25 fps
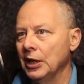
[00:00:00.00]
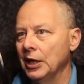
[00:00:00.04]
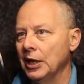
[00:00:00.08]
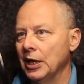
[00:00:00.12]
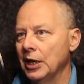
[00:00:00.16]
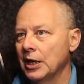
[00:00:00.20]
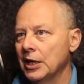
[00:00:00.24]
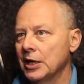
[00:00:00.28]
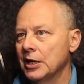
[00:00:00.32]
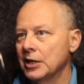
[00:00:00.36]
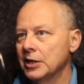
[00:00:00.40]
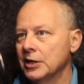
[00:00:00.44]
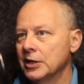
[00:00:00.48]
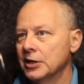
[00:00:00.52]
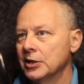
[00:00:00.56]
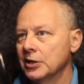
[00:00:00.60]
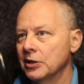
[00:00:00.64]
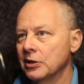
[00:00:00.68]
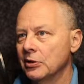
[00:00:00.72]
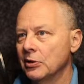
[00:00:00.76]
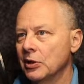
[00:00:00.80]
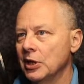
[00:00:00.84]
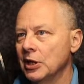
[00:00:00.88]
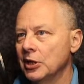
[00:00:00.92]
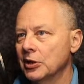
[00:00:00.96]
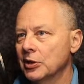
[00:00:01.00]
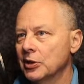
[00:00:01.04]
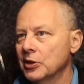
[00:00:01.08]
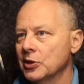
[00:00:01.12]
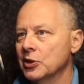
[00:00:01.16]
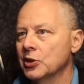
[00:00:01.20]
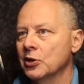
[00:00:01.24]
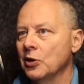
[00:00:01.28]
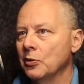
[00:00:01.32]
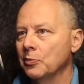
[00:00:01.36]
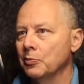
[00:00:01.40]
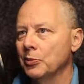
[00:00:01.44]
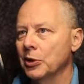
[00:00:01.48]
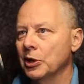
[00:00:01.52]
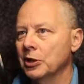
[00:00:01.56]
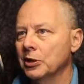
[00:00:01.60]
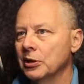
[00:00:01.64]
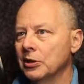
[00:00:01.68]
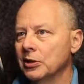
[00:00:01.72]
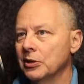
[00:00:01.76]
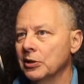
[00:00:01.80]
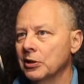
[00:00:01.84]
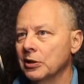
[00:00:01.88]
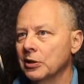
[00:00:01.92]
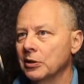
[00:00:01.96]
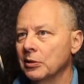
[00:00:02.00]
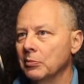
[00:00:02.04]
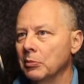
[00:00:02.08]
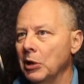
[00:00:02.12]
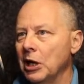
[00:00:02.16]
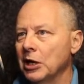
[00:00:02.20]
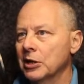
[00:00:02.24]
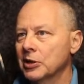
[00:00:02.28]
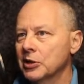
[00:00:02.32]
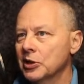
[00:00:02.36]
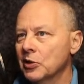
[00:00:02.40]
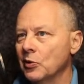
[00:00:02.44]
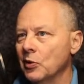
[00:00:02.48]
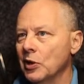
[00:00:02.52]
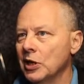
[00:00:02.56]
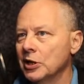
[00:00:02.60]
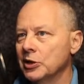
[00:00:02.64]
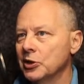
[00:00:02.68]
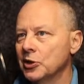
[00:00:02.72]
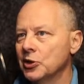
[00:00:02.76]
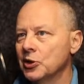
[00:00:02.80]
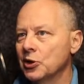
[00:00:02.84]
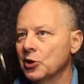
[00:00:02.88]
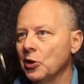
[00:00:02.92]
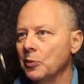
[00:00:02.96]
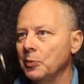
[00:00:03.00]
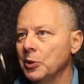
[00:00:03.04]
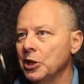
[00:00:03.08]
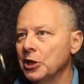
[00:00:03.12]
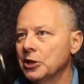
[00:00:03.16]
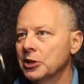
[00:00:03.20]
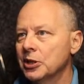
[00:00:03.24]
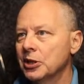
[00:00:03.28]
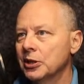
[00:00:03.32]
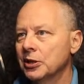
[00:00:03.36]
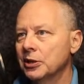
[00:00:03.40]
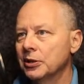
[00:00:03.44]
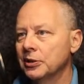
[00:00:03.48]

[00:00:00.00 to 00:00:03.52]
and you hit the stop button, the black square, to stop it.